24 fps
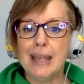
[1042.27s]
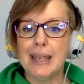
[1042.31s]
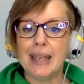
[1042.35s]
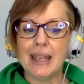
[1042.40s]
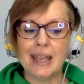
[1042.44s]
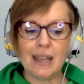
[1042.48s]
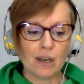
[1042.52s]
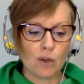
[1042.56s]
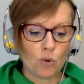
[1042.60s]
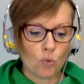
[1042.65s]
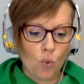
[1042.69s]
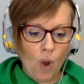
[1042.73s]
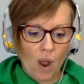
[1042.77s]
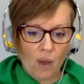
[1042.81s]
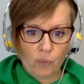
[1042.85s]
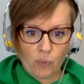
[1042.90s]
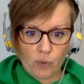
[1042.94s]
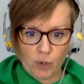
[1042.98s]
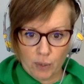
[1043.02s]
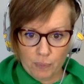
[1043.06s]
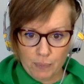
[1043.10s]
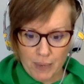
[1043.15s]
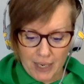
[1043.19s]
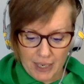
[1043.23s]
in what
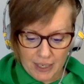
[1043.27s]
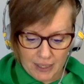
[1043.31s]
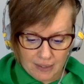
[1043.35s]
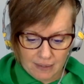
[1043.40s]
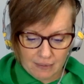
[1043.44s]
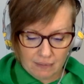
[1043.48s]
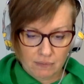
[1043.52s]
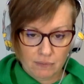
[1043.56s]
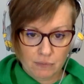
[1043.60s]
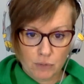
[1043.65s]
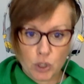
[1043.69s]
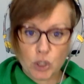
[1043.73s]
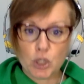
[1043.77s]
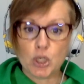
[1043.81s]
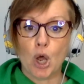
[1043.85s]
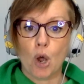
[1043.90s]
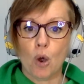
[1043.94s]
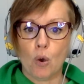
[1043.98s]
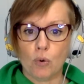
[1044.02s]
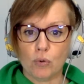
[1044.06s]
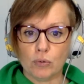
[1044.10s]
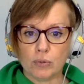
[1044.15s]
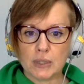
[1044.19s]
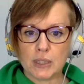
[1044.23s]
we're being
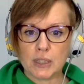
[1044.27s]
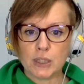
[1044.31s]
shown.